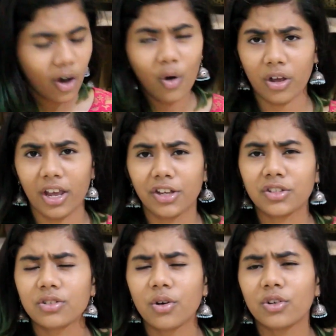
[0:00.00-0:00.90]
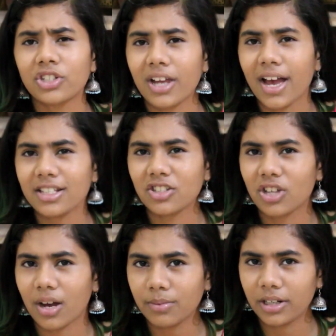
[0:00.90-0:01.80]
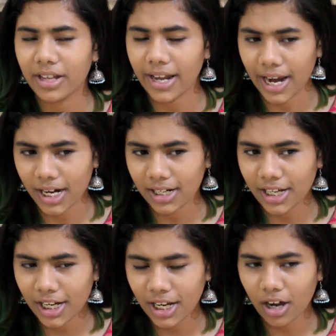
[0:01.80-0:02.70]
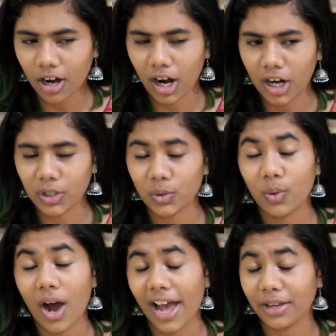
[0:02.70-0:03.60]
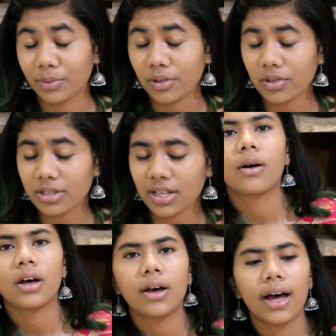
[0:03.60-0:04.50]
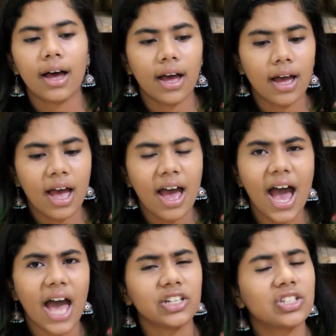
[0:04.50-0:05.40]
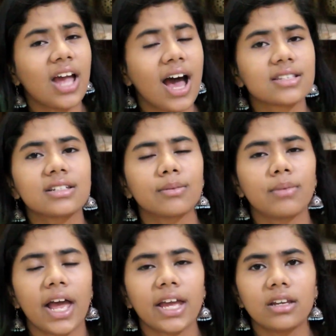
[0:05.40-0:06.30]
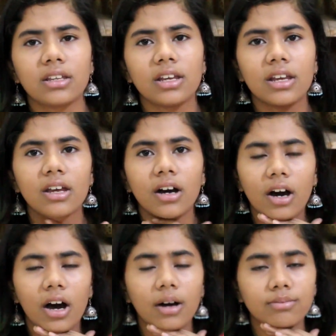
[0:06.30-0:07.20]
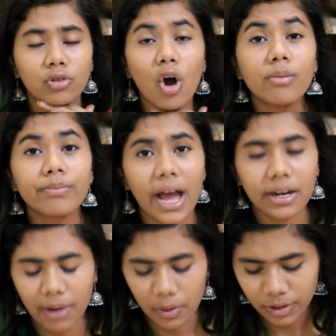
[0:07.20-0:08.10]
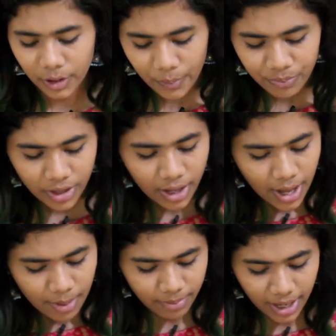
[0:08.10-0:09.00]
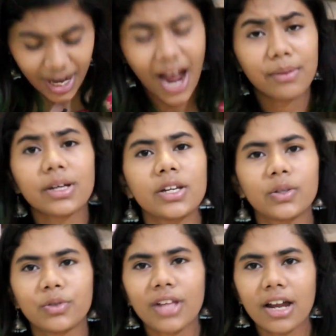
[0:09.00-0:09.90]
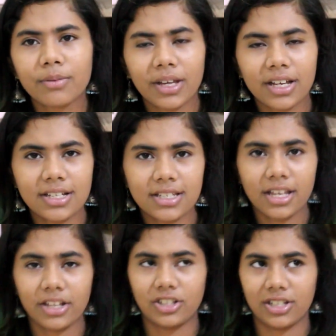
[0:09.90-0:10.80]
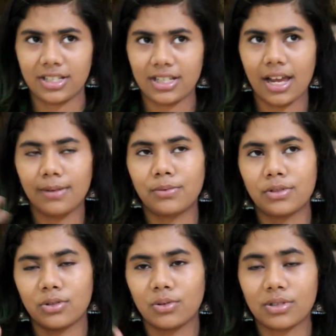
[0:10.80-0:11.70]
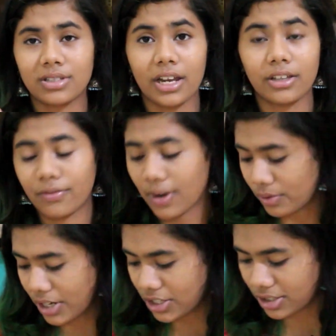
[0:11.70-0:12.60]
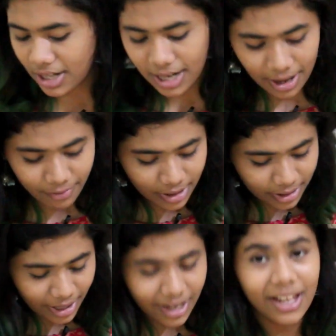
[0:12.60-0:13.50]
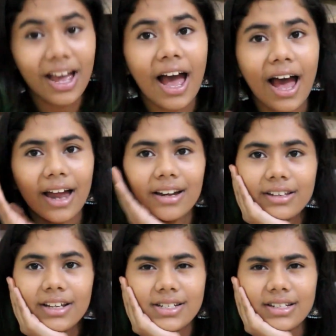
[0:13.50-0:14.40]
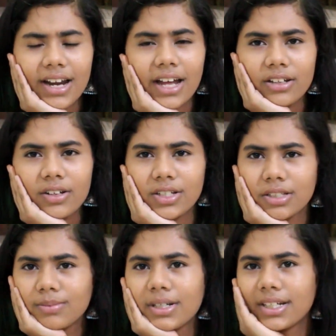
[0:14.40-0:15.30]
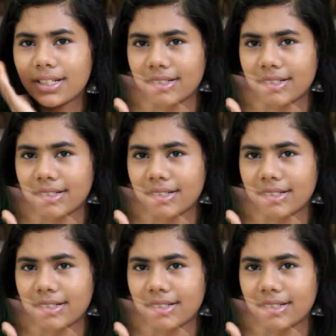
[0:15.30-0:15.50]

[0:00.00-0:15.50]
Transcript: Okay, so she has jumped directly to eyebrows and she hasn't applied the compact powder, but I'm gonna do that because it just helps to set the foundation and everything, and this rather looks a bit,